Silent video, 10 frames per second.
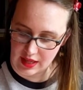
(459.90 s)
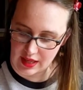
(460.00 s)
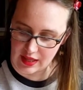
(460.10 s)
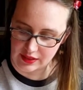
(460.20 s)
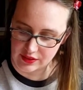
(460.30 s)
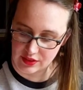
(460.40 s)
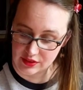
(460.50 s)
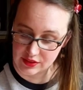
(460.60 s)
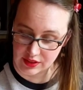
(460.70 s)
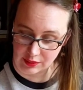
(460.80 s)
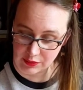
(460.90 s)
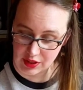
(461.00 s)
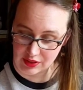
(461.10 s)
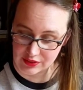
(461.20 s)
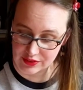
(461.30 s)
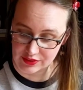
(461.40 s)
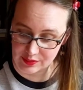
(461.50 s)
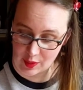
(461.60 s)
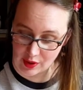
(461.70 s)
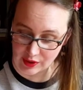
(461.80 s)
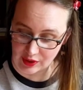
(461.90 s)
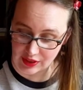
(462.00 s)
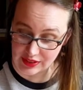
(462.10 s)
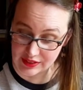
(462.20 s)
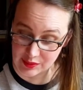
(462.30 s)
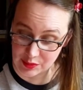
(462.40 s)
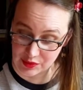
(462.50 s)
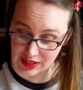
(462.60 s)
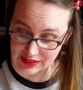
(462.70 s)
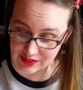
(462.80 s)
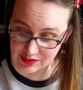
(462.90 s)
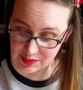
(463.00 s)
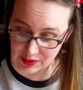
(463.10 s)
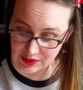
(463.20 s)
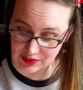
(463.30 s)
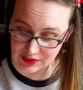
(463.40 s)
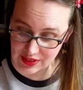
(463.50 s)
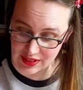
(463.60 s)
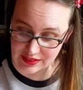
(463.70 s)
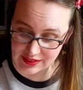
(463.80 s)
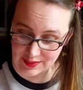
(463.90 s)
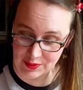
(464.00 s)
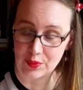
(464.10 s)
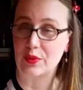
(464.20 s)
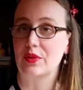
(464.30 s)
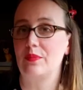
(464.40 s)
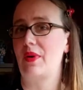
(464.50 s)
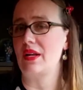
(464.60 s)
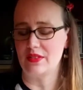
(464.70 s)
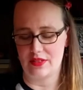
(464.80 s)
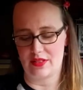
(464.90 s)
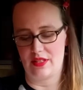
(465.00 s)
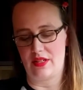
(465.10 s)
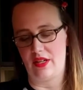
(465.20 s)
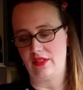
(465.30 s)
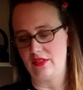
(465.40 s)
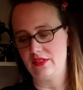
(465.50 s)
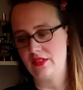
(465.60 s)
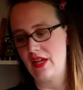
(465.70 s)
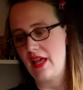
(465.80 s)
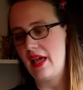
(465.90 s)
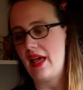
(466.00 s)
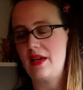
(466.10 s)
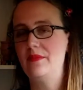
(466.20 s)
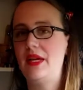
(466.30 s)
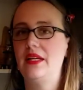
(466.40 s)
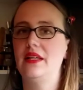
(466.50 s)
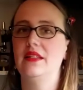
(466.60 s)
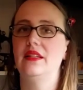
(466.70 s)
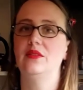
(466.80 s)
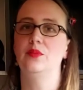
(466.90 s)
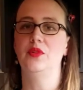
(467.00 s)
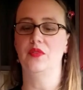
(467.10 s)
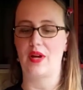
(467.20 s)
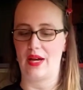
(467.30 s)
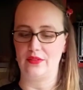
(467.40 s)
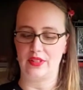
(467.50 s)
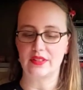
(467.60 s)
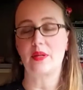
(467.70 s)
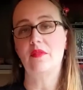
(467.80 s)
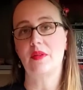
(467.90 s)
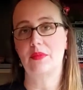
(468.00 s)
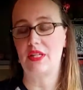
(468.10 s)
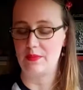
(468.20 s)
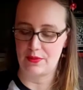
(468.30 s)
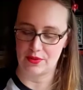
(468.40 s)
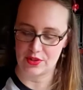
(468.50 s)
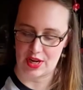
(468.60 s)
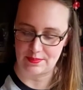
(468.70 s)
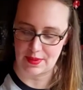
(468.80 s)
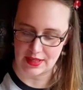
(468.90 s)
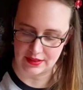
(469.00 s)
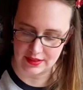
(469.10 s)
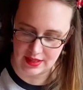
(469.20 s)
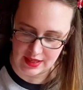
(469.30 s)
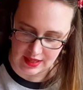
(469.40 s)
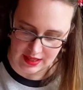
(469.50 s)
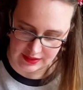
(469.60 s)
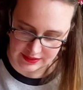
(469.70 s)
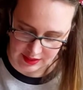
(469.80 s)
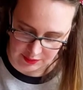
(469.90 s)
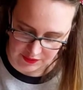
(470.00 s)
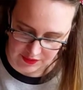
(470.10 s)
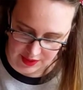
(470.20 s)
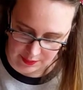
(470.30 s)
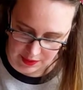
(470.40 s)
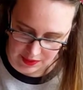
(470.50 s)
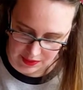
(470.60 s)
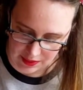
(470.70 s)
And some colors of marker and some brands of marker seem to work better than others at making things move around. And some of them keep their shape better, and some of them